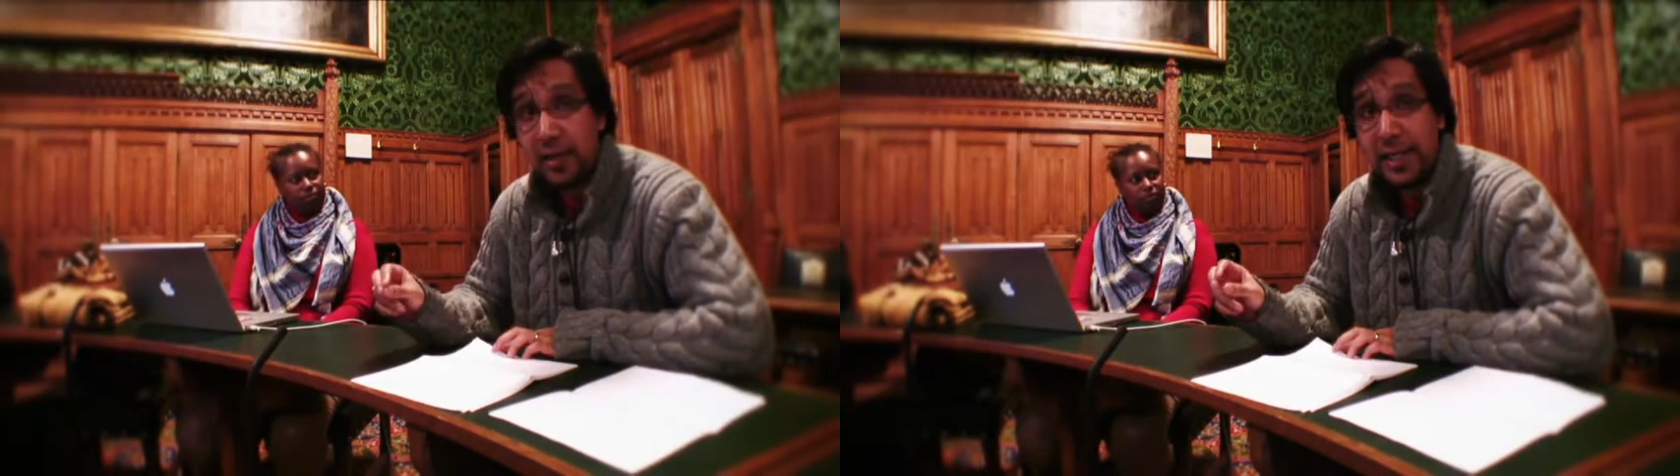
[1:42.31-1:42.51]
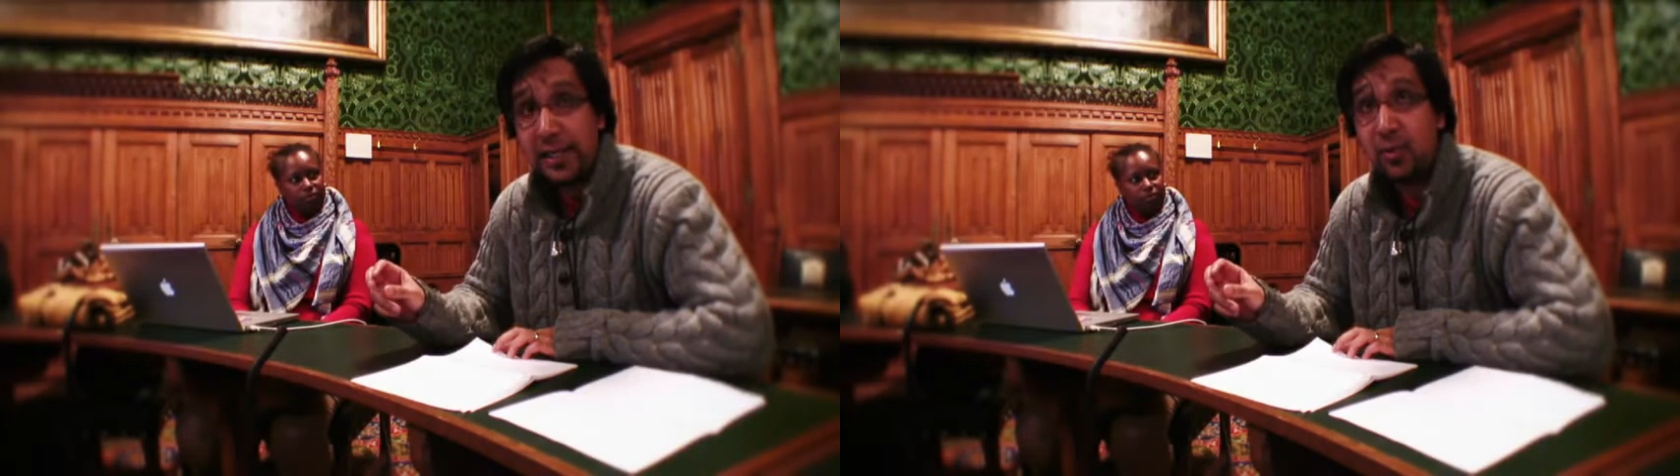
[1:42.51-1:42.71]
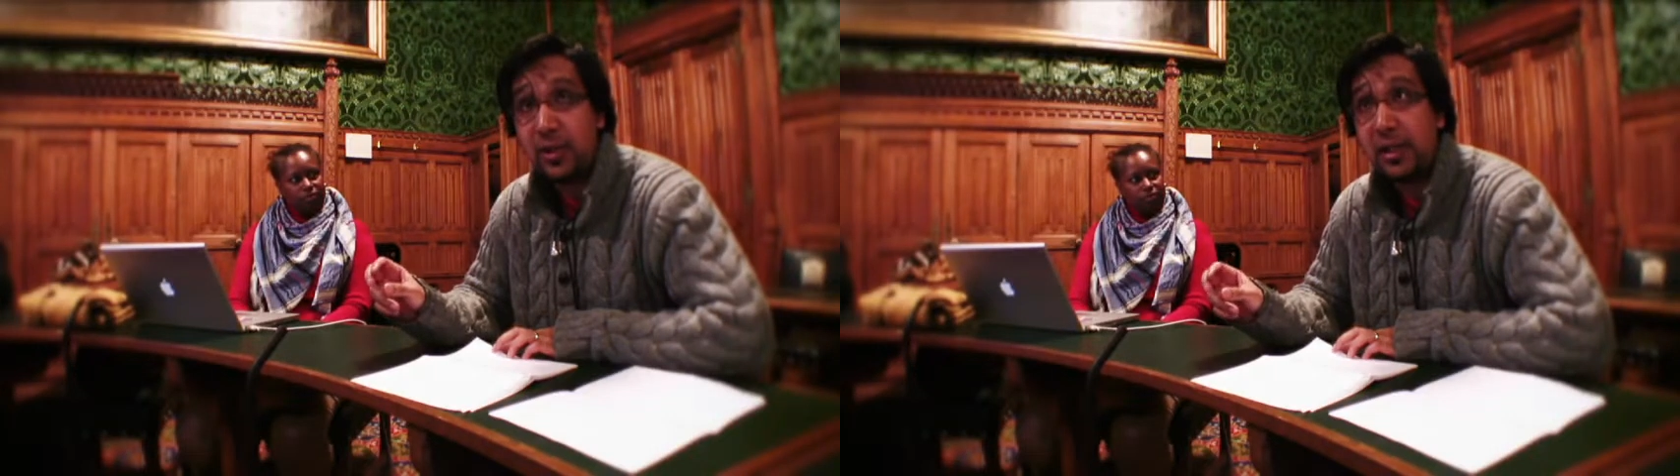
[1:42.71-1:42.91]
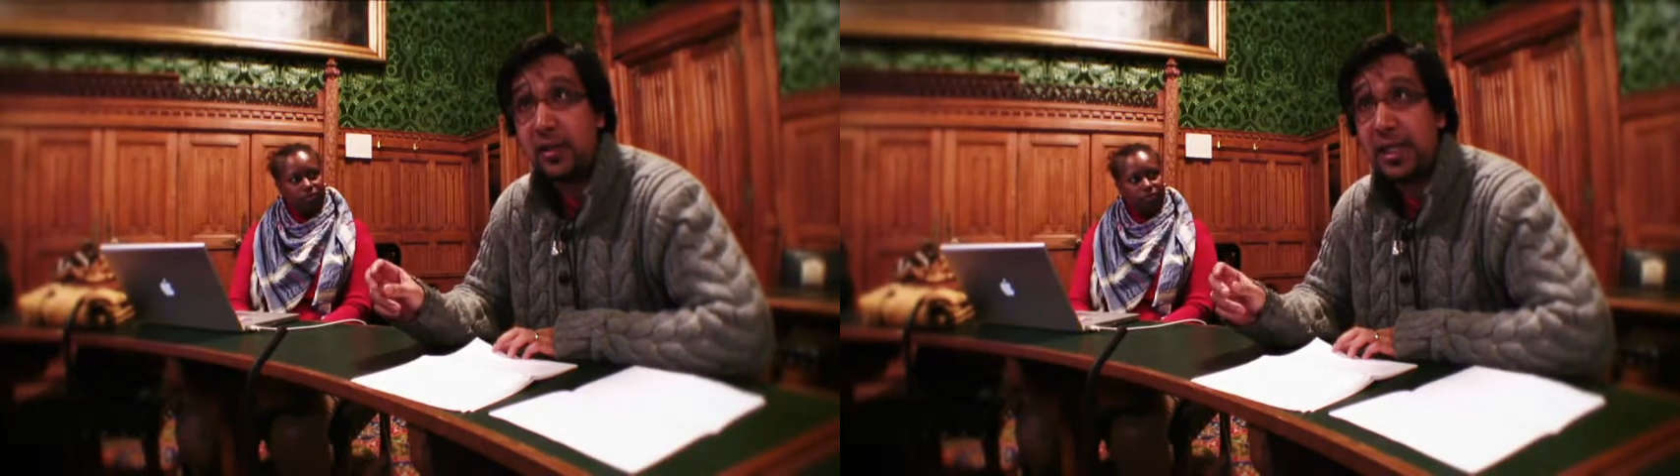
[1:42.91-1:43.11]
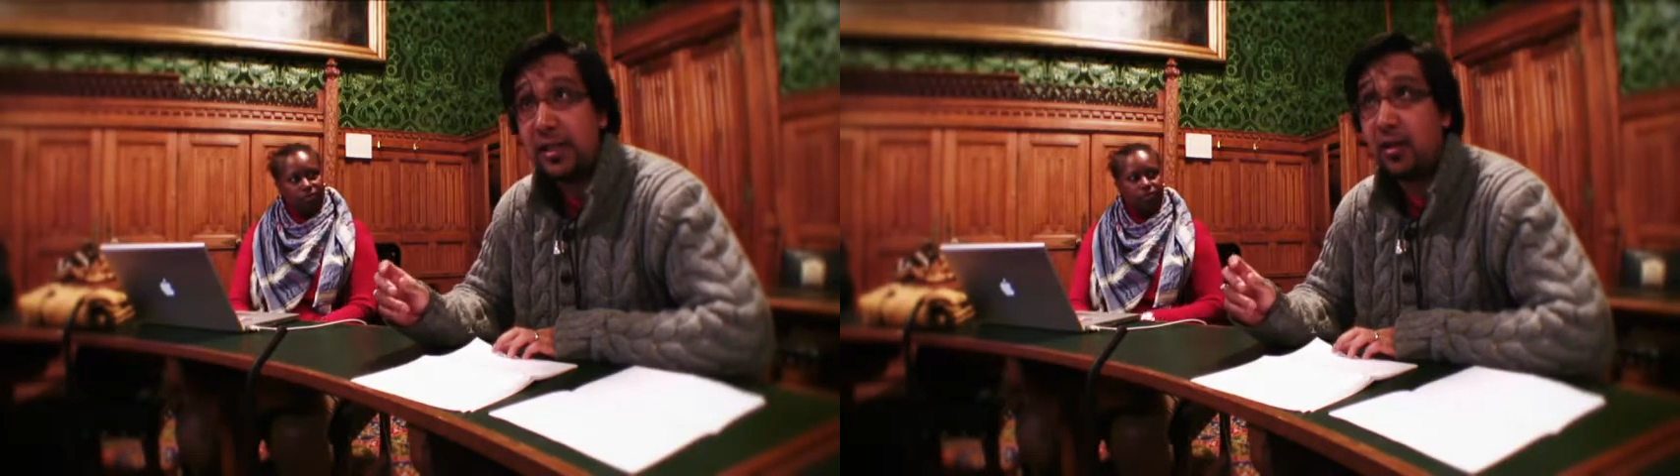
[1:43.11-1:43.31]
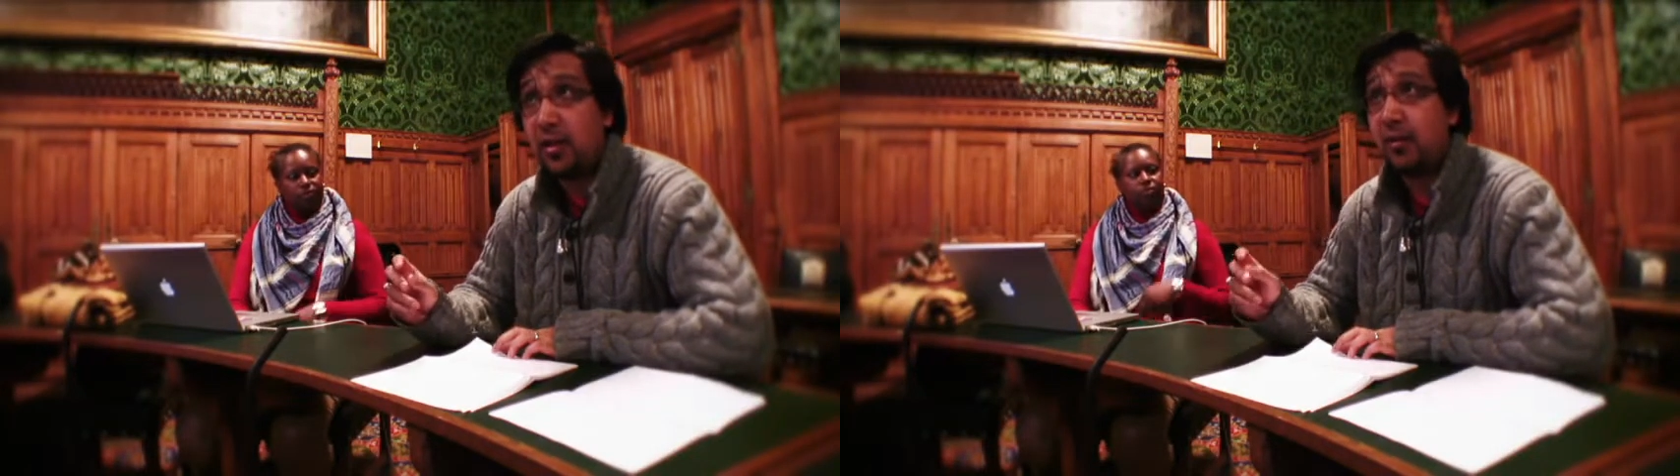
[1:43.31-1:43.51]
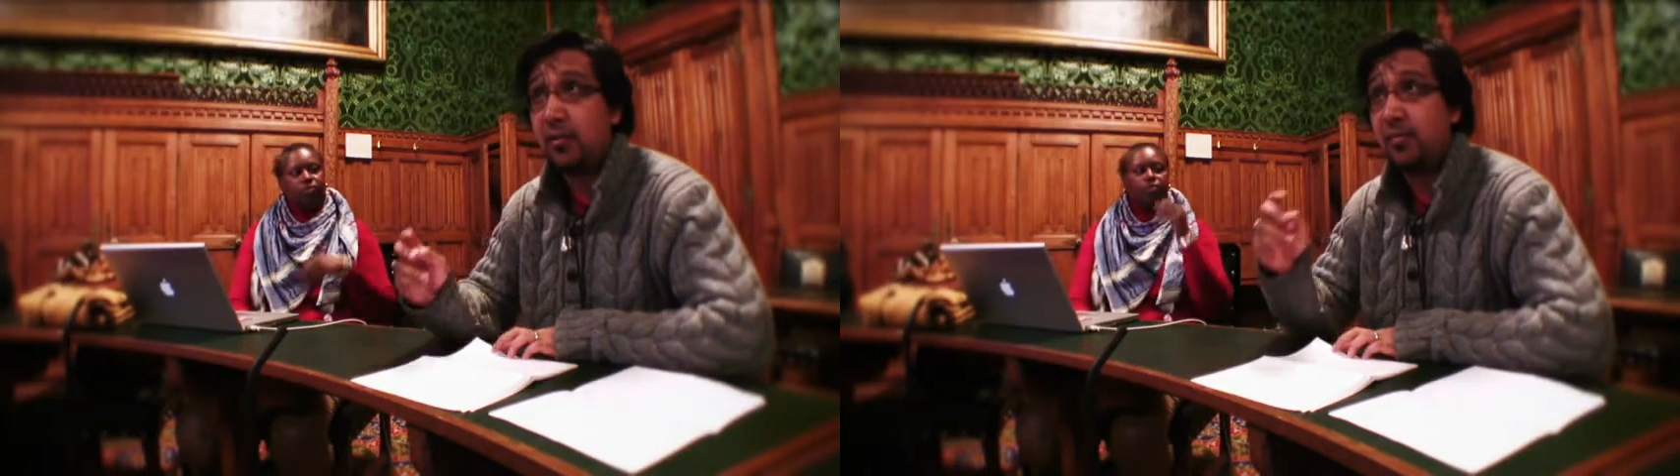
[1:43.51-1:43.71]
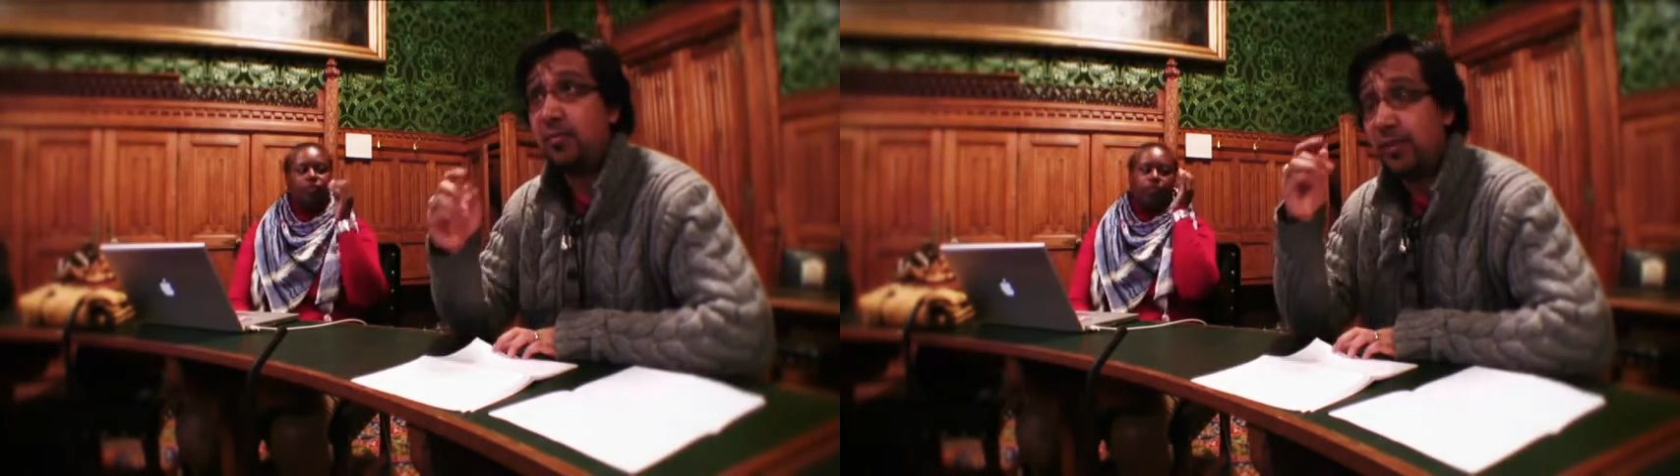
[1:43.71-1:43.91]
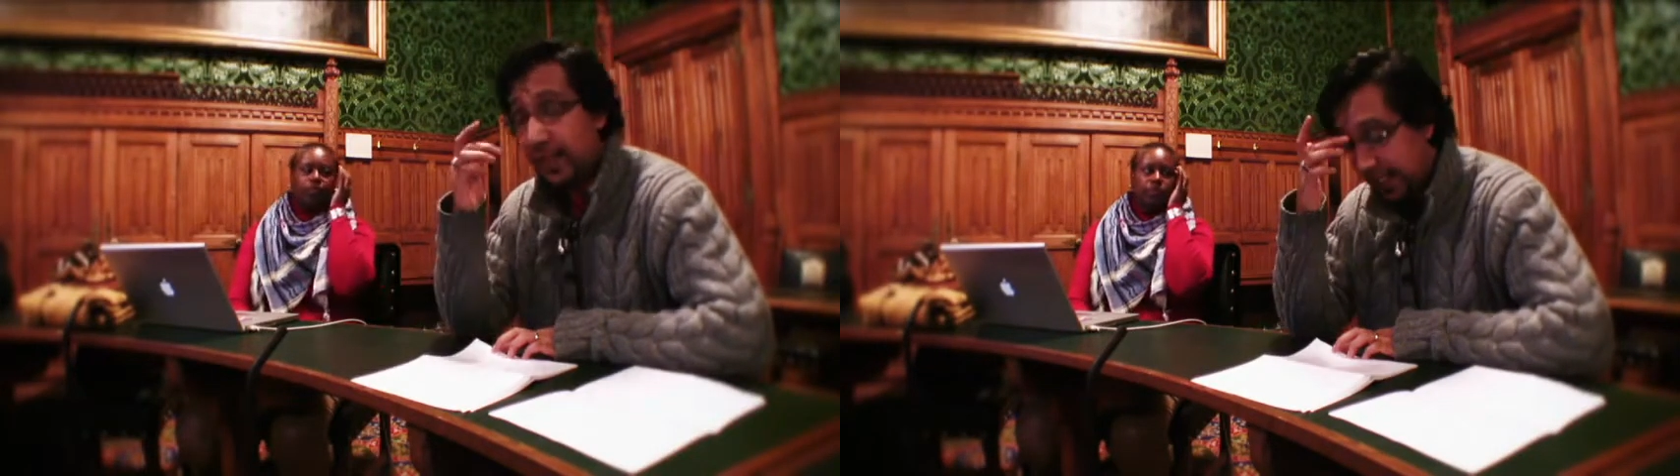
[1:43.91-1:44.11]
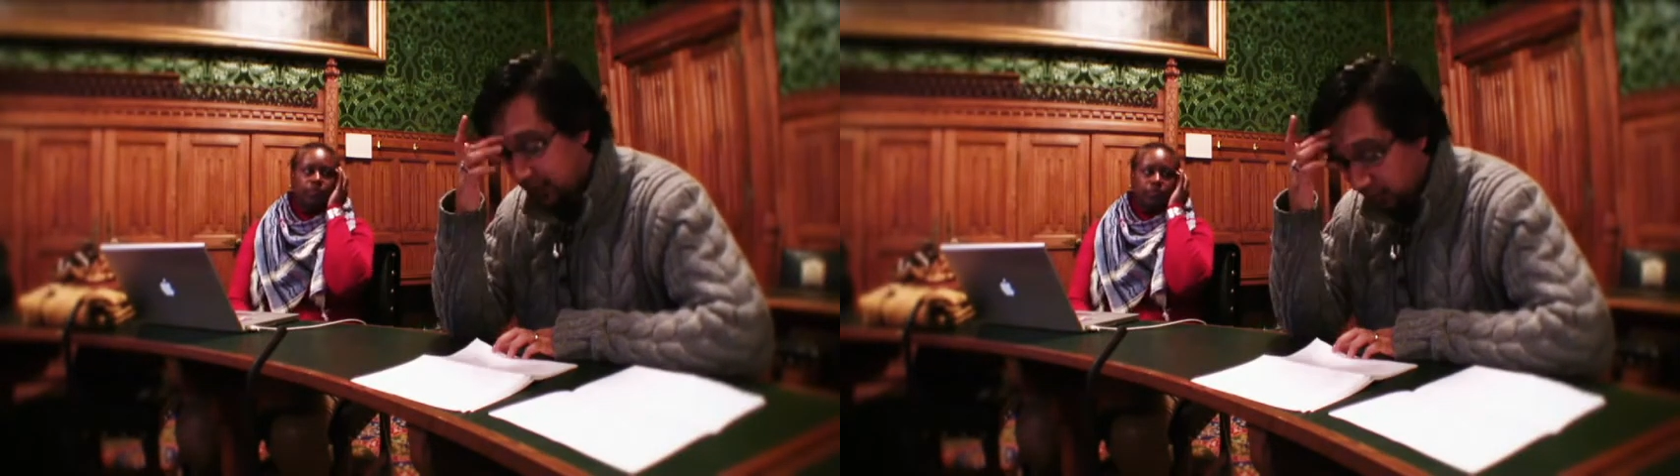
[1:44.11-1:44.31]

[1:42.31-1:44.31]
it was in, in uh, late